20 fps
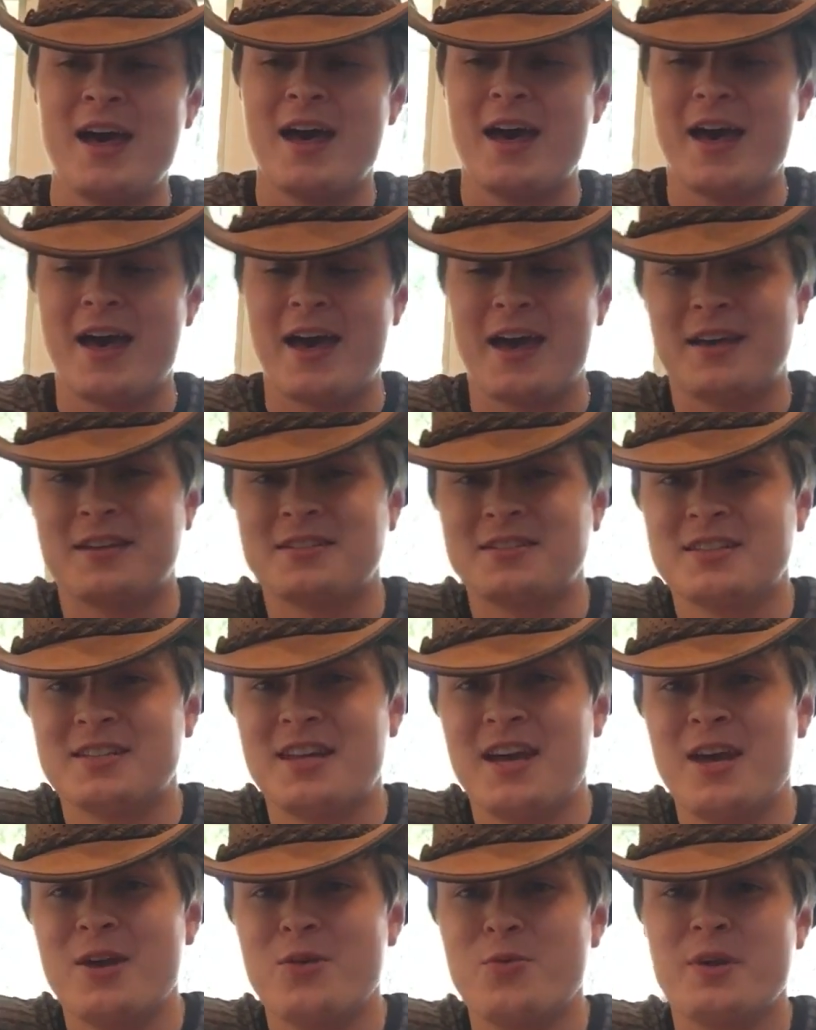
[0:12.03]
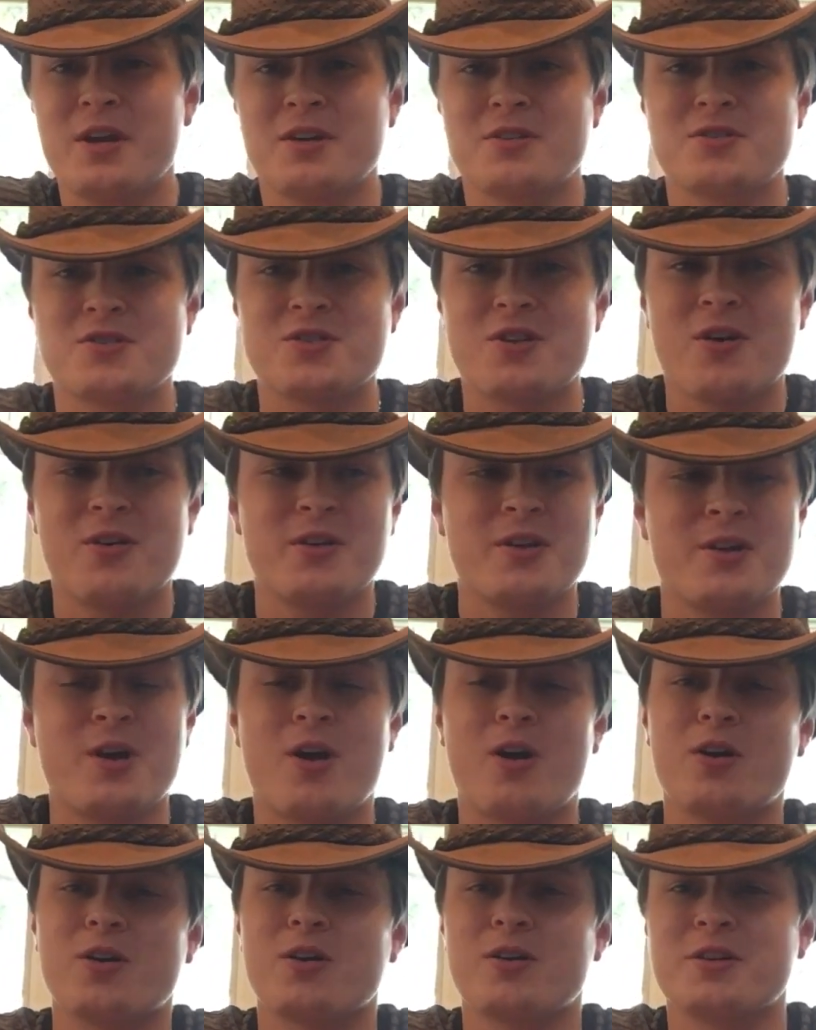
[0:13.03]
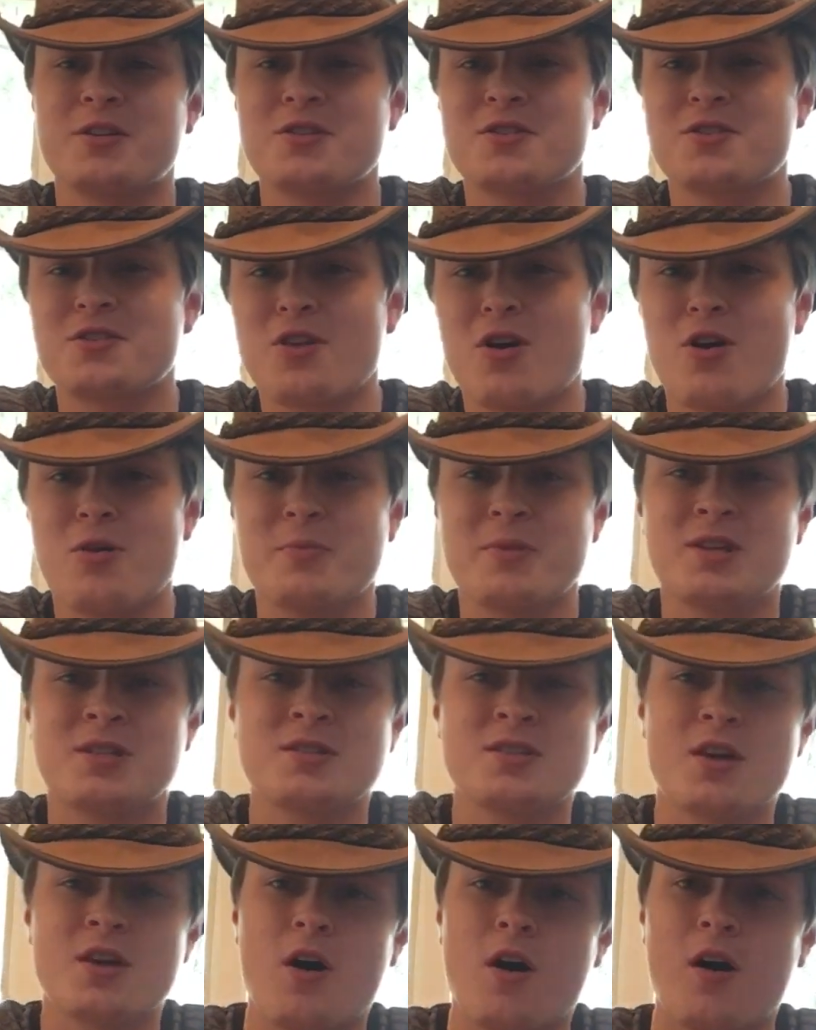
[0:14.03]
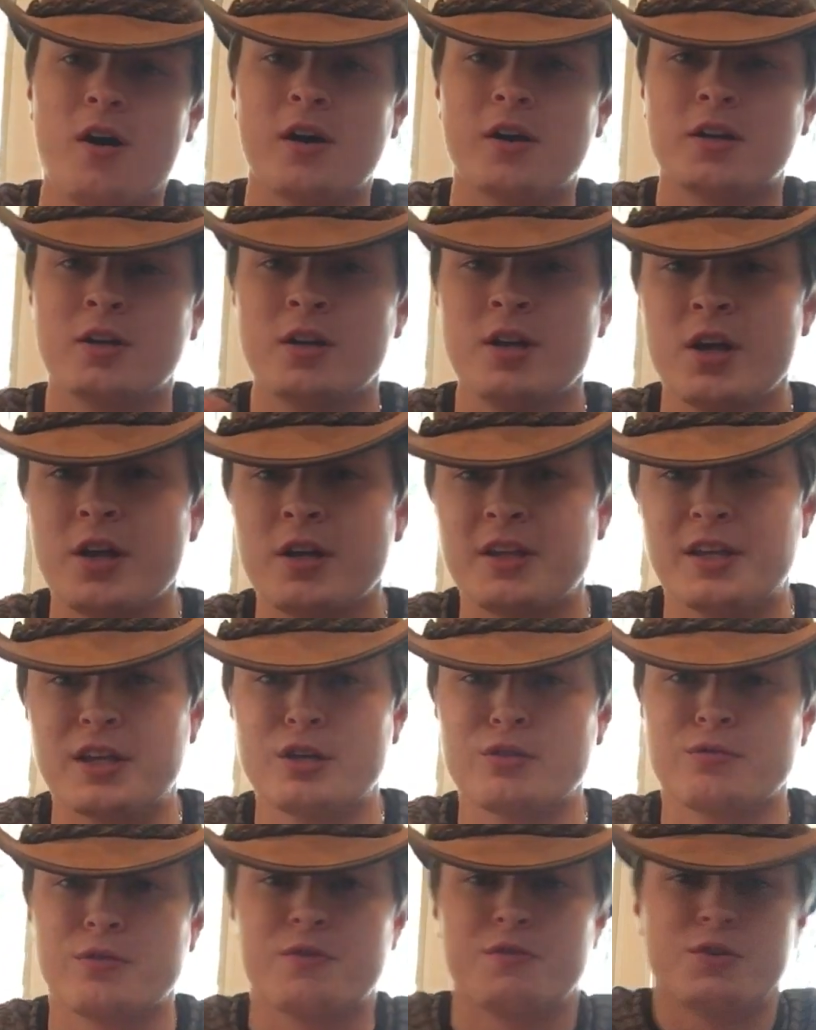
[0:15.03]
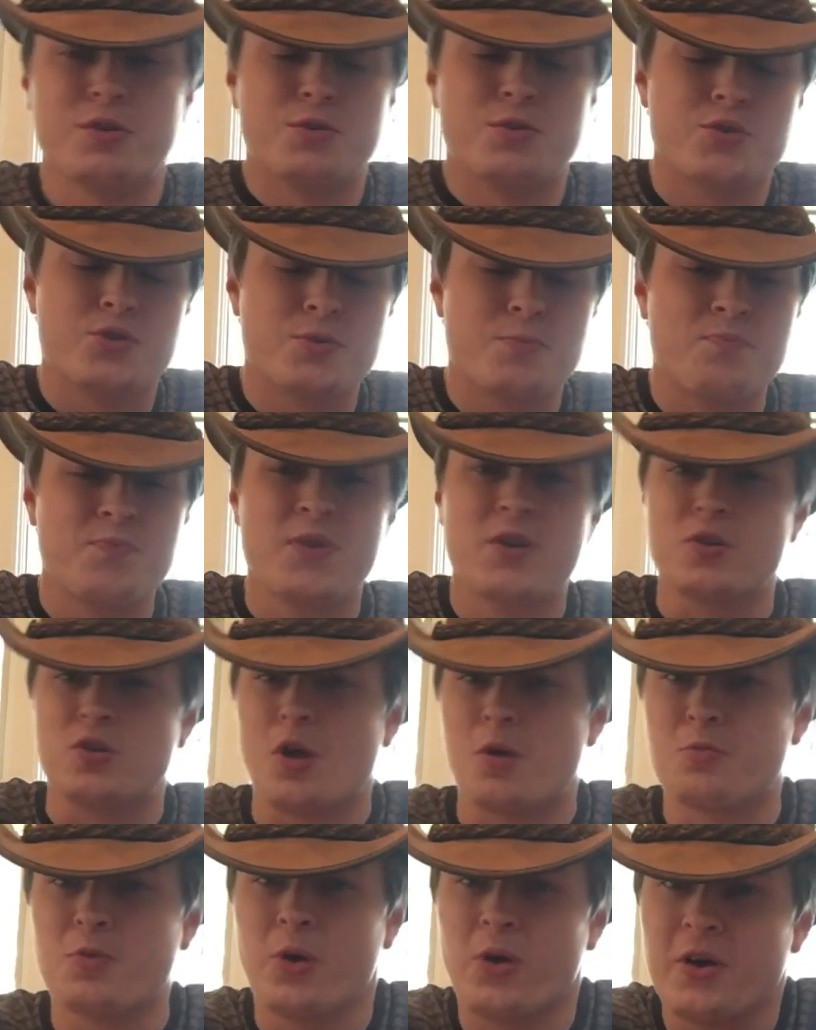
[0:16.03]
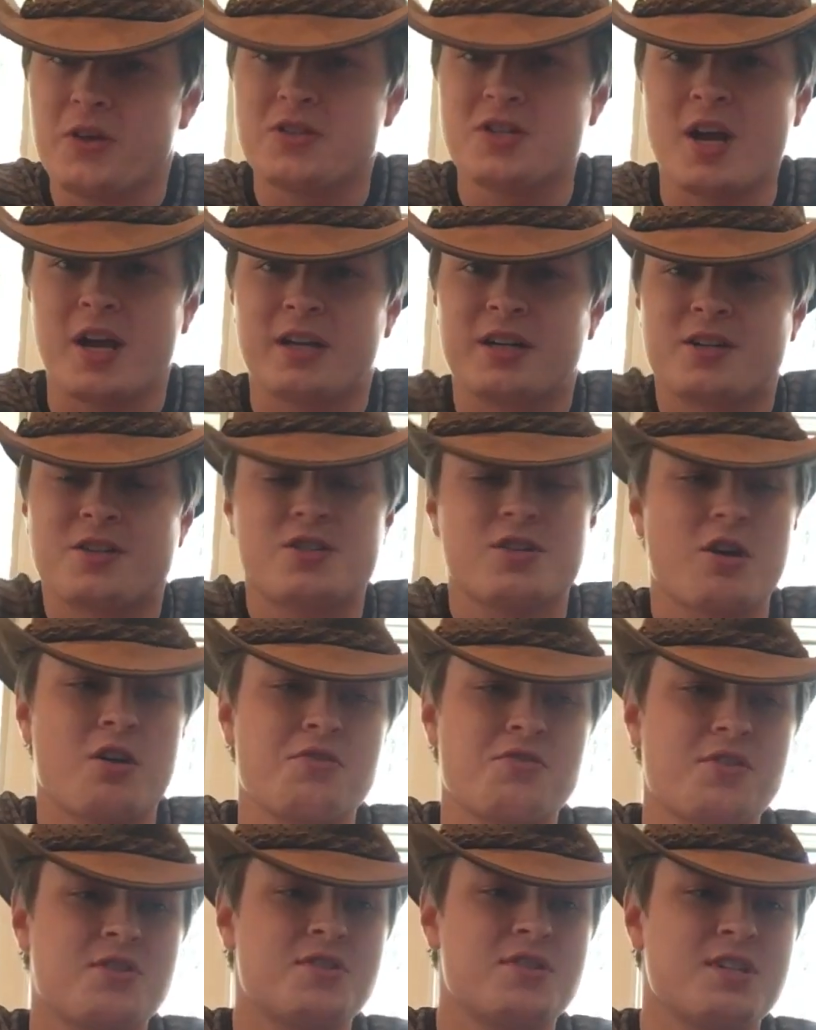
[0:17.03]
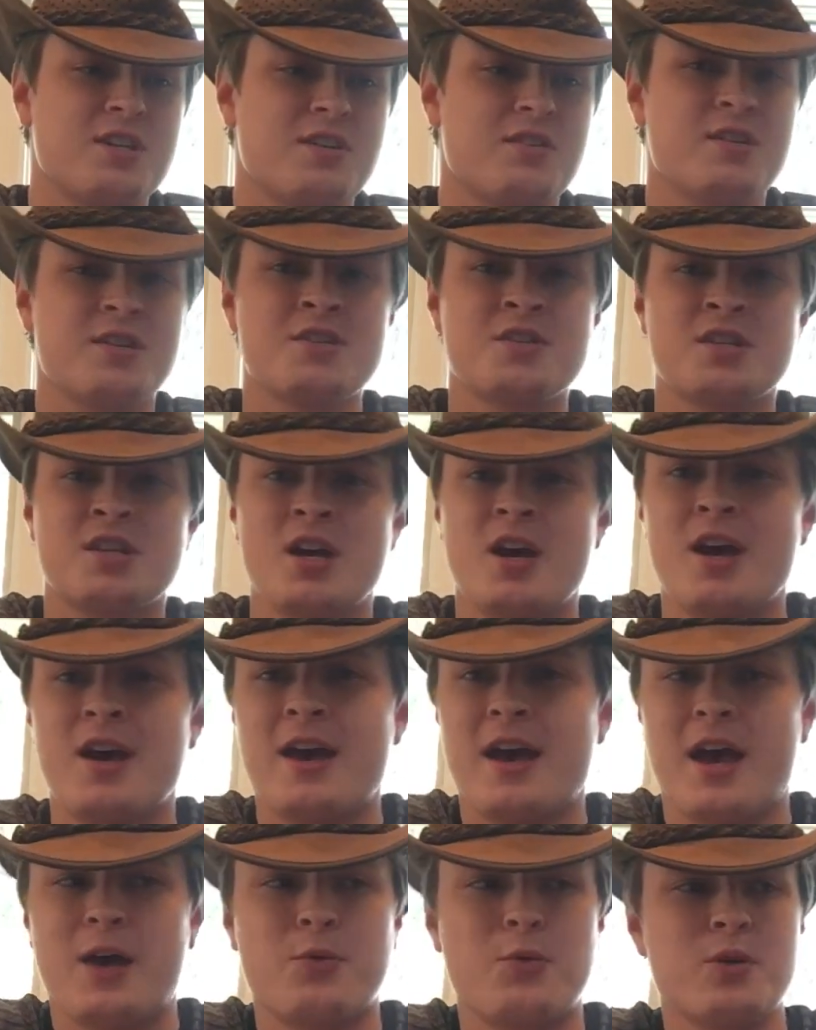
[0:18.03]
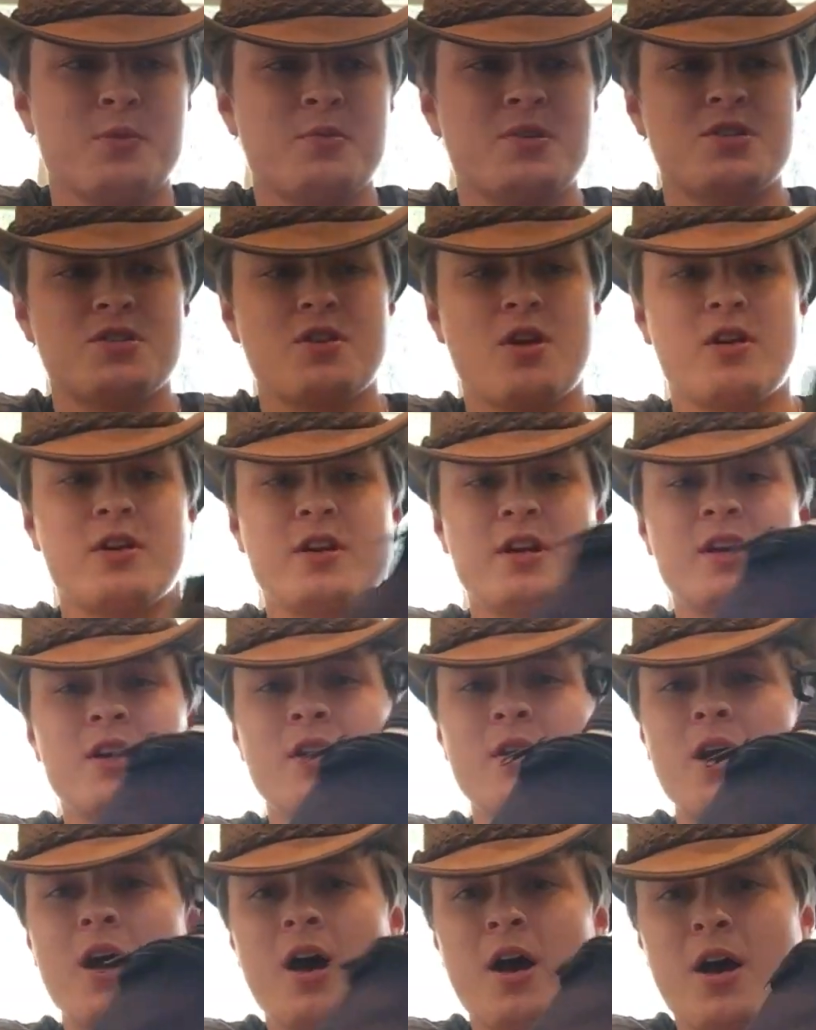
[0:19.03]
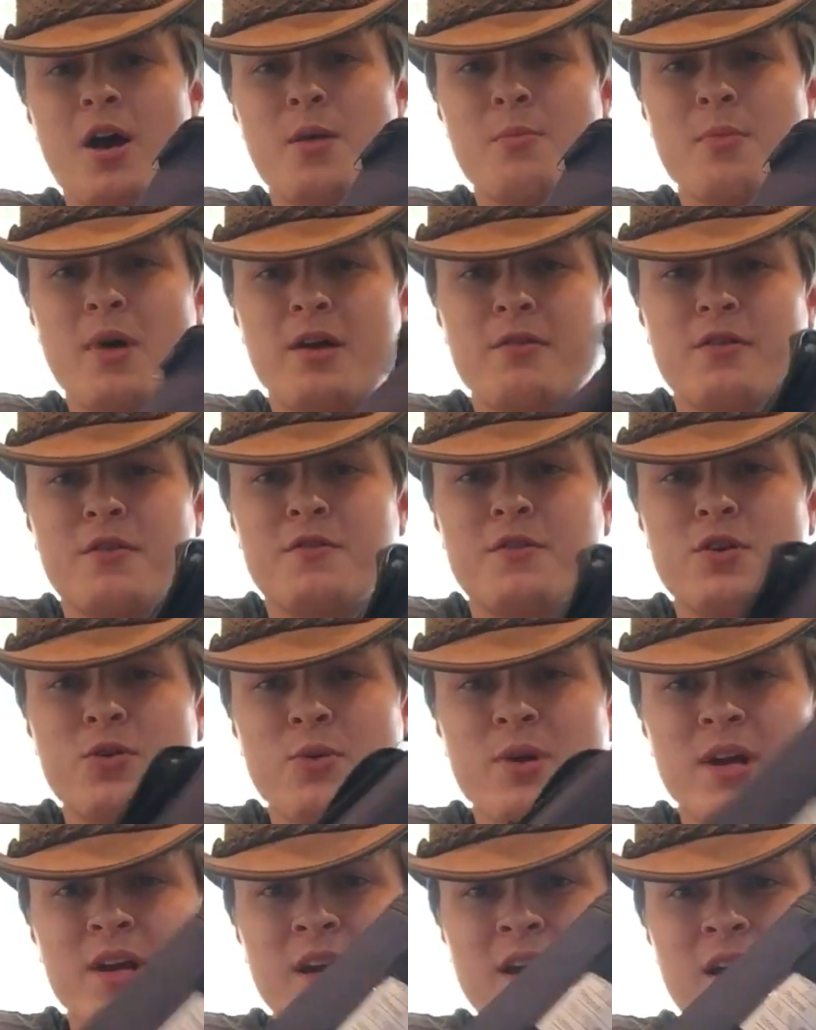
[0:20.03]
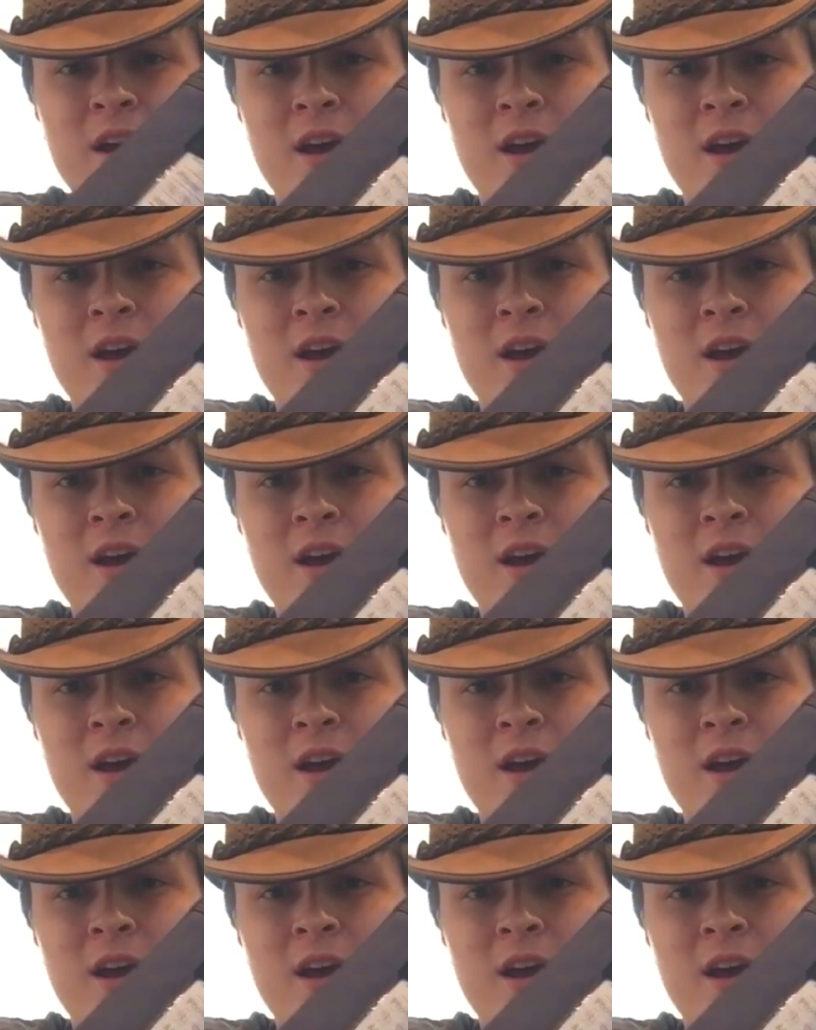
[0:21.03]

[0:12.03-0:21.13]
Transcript: And today we are starting our installment on gear reviews. So I'm really excited to start this series, and we're going to be starting by reviewing